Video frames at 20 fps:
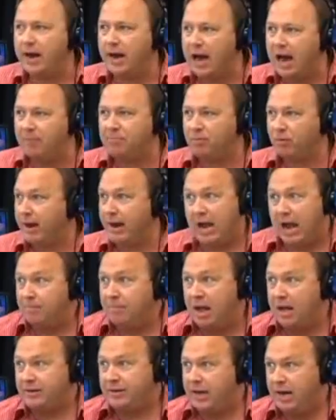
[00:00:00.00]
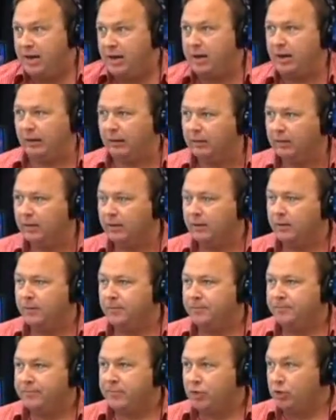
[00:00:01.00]
they operate. I'm not kidding.
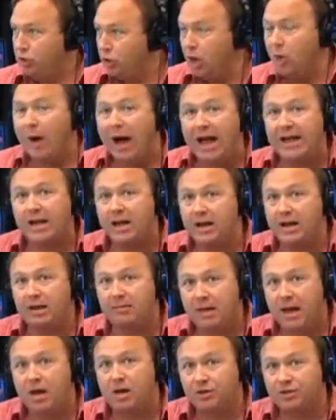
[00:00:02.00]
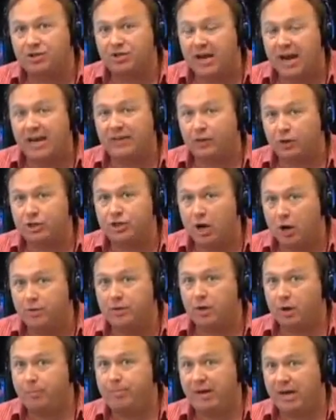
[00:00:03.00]
I get emails saying there's no
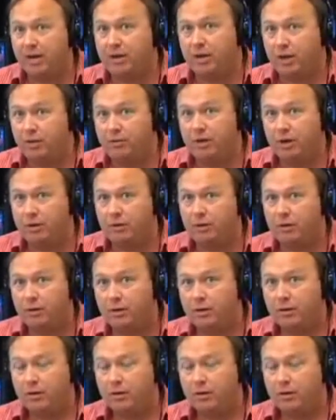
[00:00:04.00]
European Union.